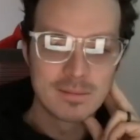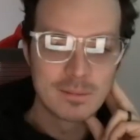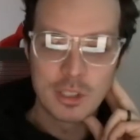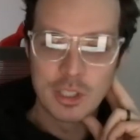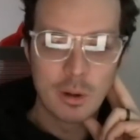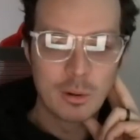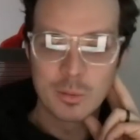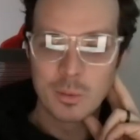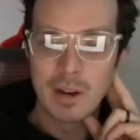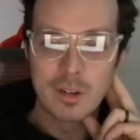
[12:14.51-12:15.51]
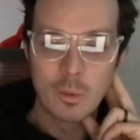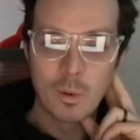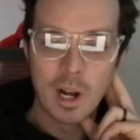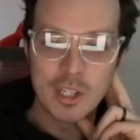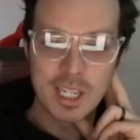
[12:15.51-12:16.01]
shows, whatever you're
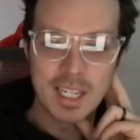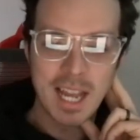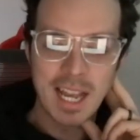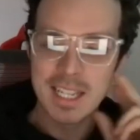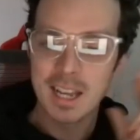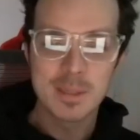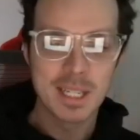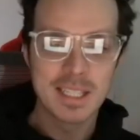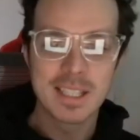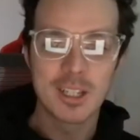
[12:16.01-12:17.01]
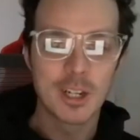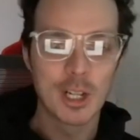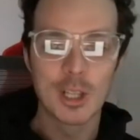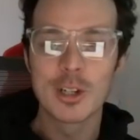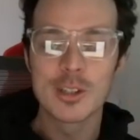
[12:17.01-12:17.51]
watching, and 9 times out of 10 you're going
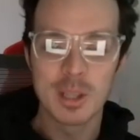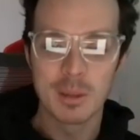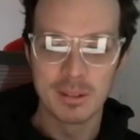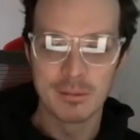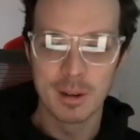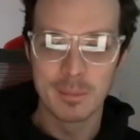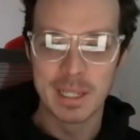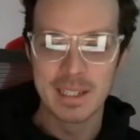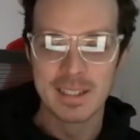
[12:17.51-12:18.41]
to learn something from it.